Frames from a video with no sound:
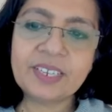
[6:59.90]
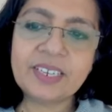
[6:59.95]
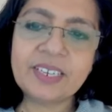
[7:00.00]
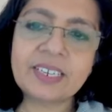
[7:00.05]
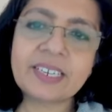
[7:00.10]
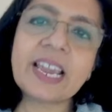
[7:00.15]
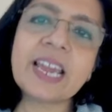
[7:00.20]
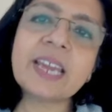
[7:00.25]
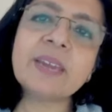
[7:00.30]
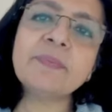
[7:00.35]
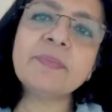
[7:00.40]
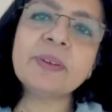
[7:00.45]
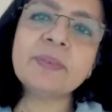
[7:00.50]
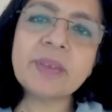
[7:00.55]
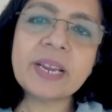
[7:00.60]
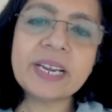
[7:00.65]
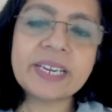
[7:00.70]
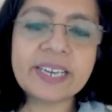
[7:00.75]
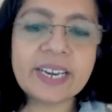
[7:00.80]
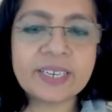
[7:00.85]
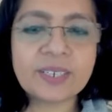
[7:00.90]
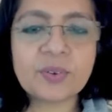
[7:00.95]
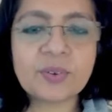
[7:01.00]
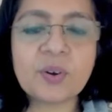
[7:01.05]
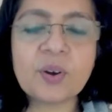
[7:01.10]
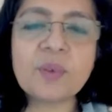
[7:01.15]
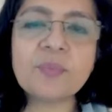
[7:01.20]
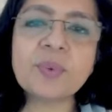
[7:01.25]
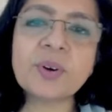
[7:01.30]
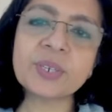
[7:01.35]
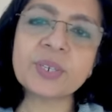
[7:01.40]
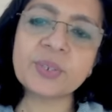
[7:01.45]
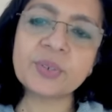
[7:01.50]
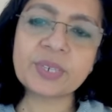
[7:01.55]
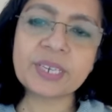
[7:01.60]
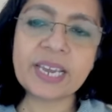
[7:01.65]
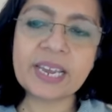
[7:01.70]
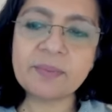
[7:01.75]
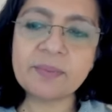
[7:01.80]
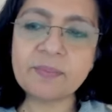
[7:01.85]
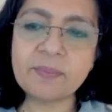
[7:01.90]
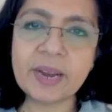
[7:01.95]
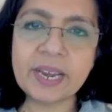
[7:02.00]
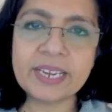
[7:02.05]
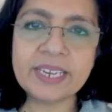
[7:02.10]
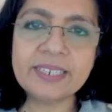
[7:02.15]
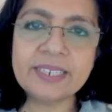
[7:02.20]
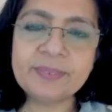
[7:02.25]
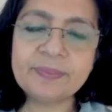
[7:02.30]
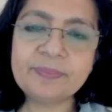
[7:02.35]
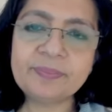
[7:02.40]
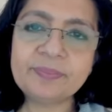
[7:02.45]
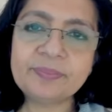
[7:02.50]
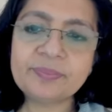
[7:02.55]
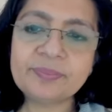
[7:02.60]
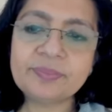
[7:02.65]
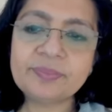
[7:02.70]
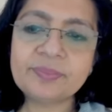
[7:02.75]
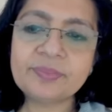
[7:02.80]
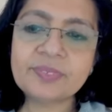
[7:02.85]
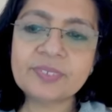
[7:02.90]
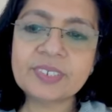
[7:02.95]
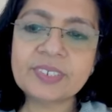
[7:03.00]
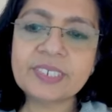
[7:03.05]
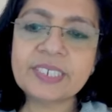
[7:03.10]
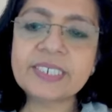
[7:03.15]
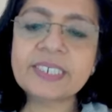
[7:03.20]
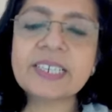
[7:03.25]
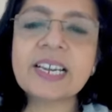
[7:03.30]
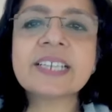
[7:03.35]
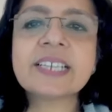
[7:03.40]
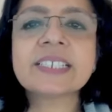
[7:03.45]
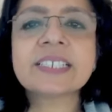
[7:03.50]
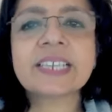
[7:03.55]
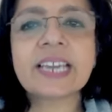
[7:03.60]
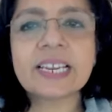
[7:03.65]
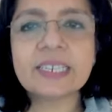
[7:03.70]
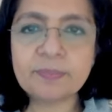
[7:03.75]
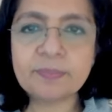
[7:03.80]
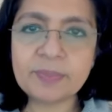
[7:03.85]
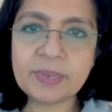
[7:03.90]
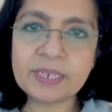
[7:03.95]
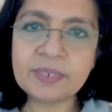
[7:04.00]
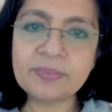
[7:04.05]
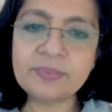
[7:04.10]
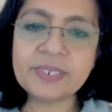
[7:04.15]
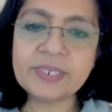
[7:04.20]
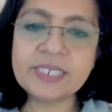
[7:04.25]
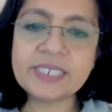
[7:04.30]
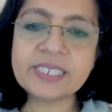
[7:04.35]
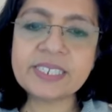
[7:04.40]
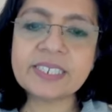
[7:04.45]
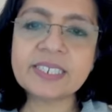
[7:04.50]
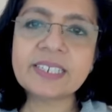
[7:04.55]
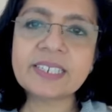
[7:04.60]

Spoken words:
Can be made at home or you can buy. It has health benefits